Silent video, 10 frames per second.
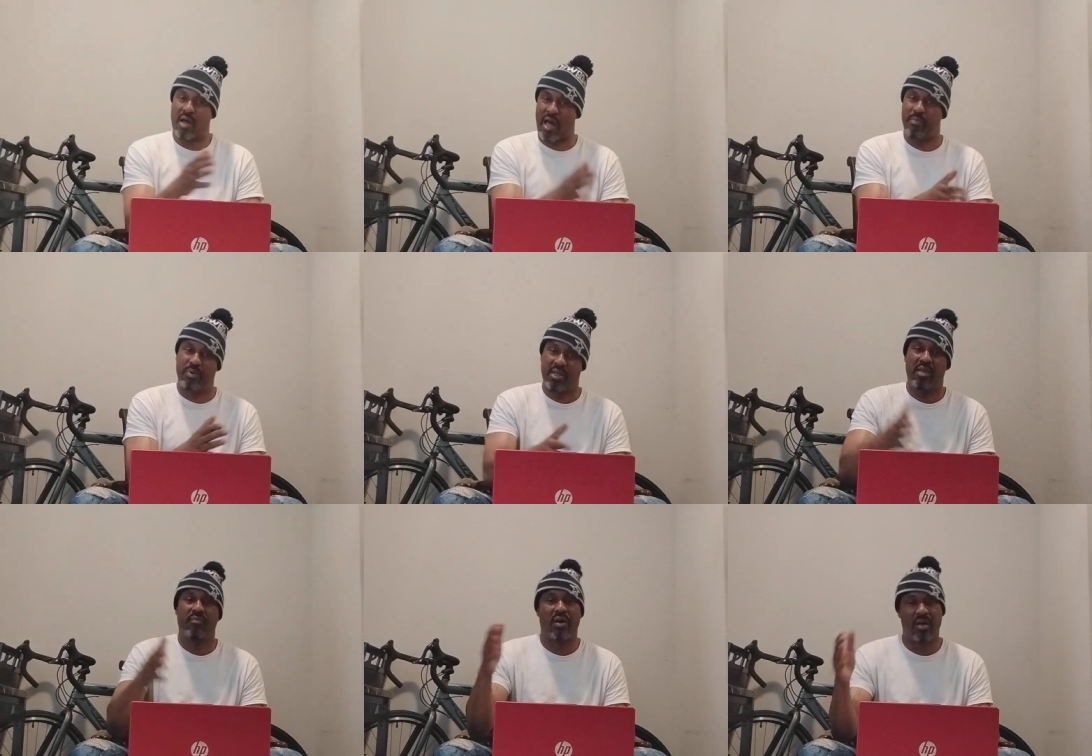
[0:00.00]
I
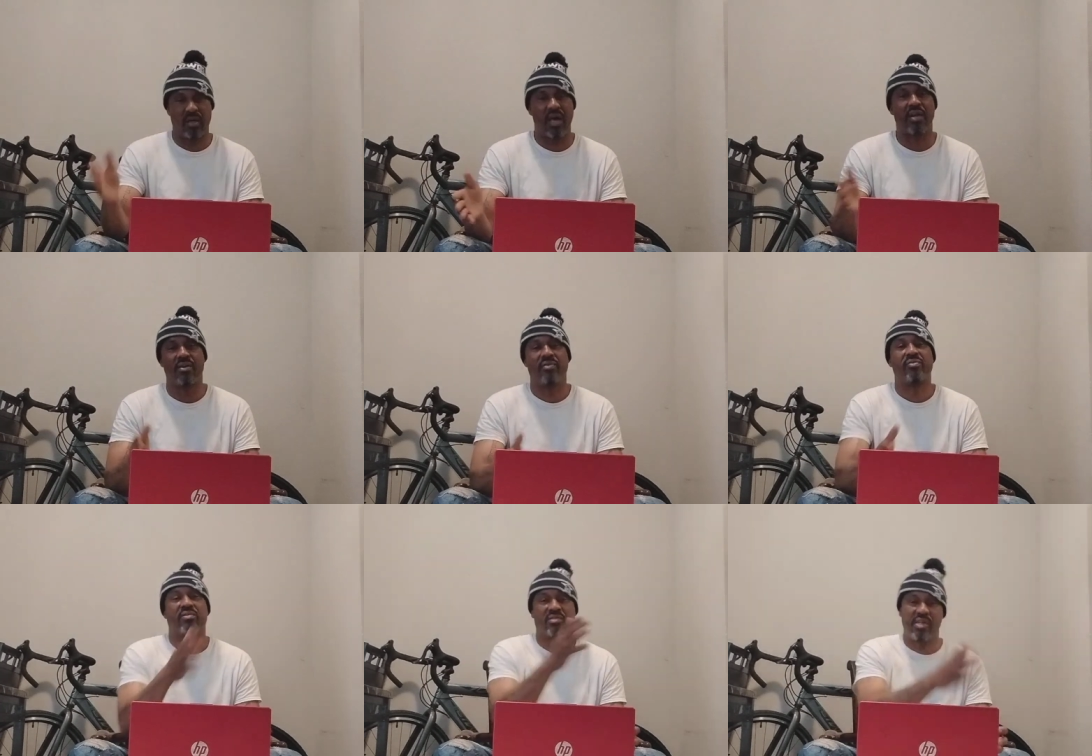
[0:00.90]
believe a lot
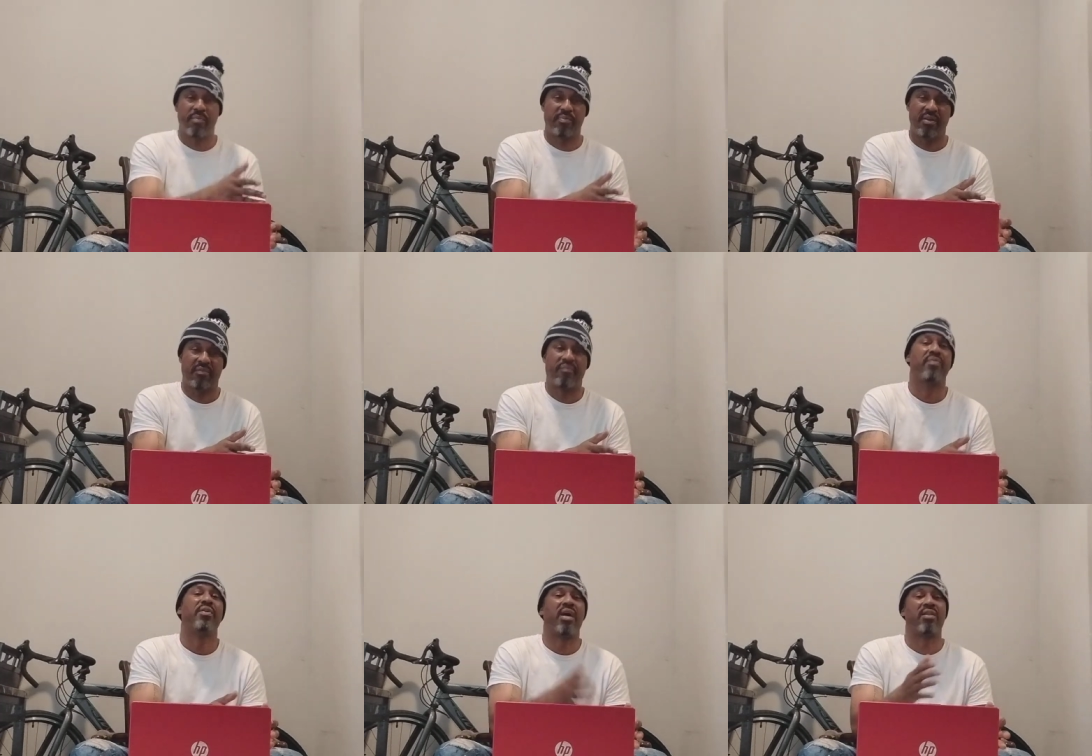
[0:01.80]
of the deceptive
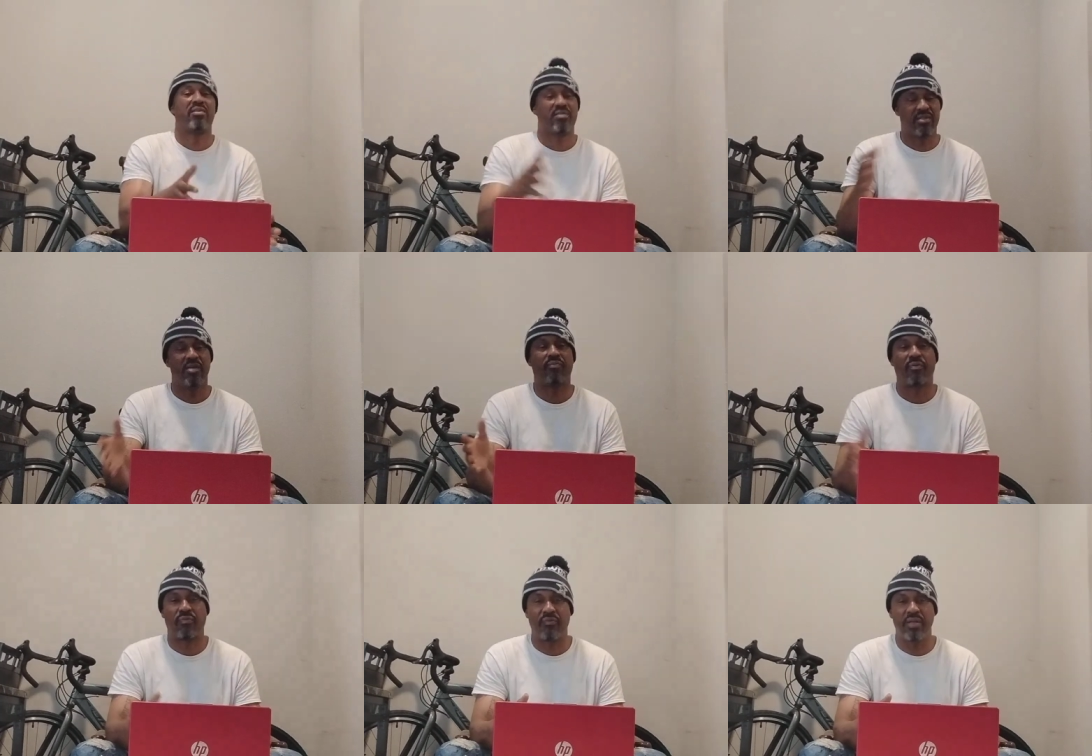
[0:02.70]
and the
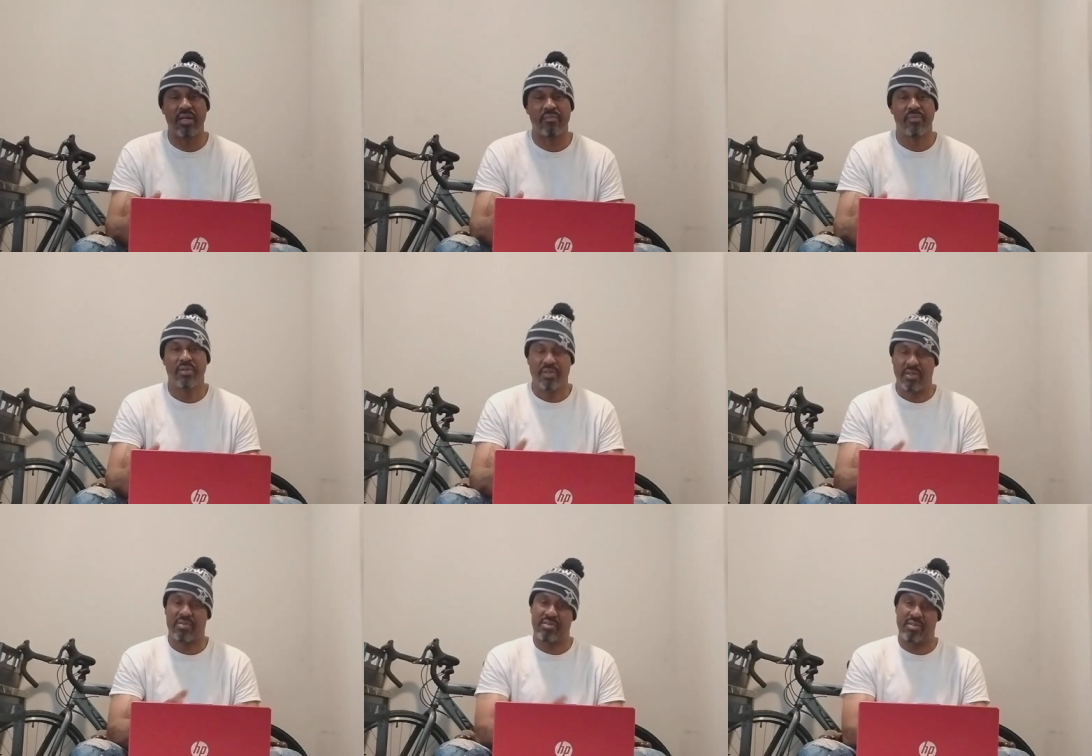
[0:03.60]
deceitful friend
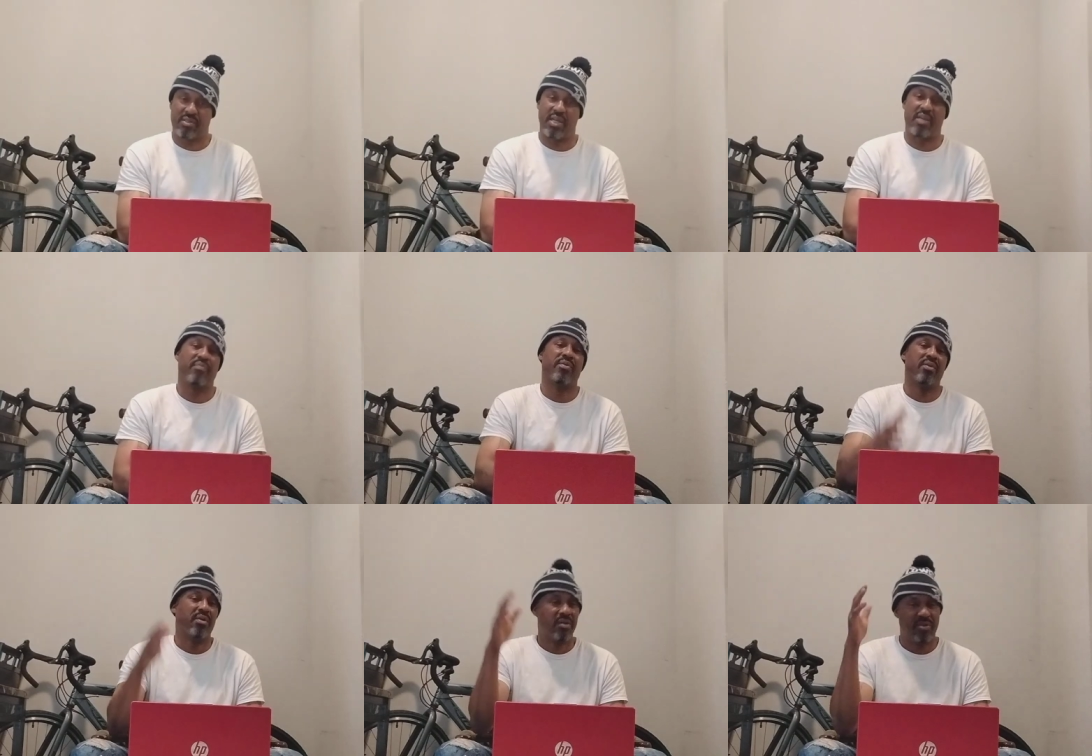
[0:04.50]
is just that
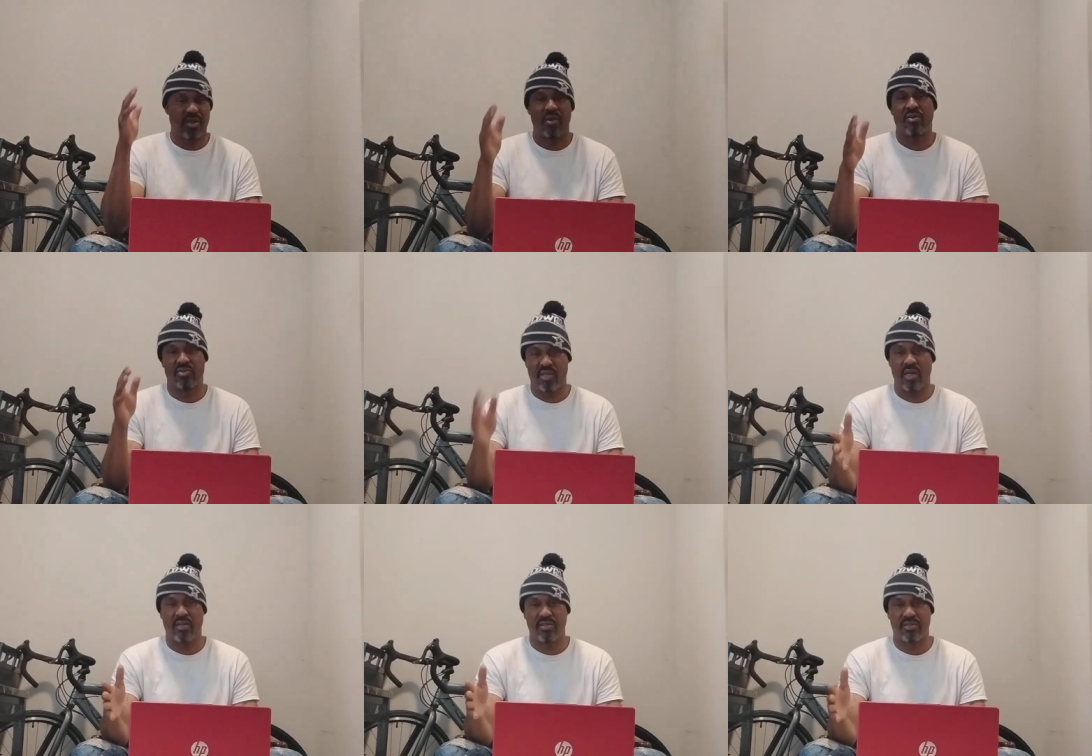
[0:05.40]
they are
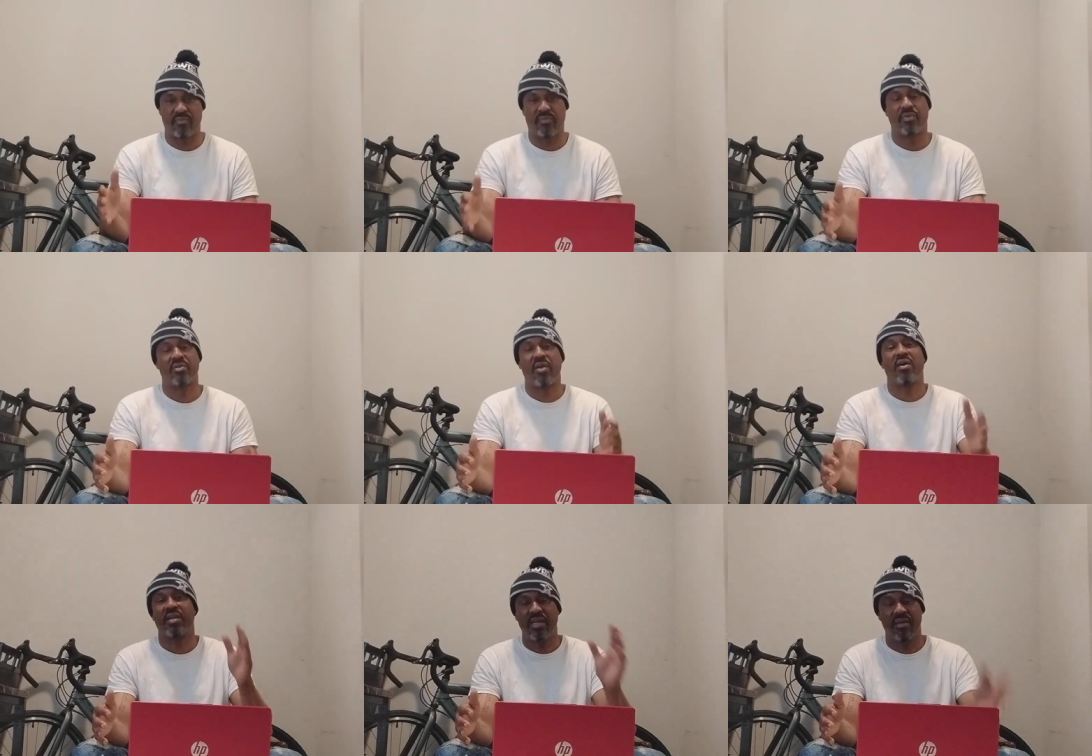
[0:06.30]
jealous, they
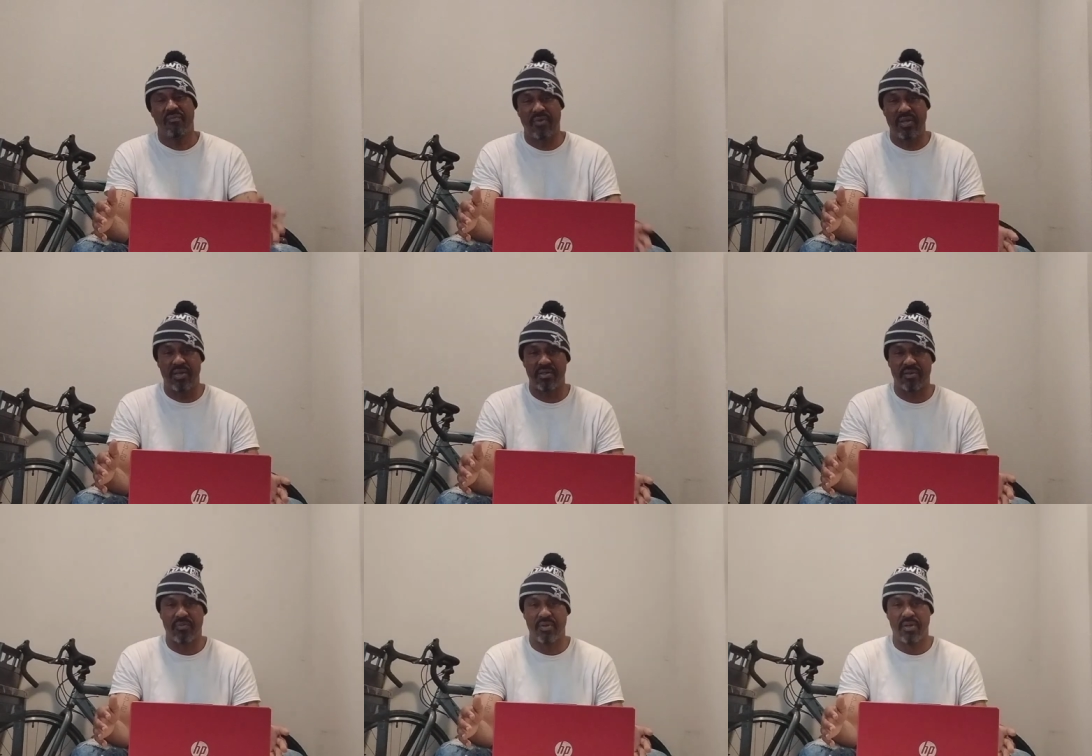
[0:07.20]
are envious,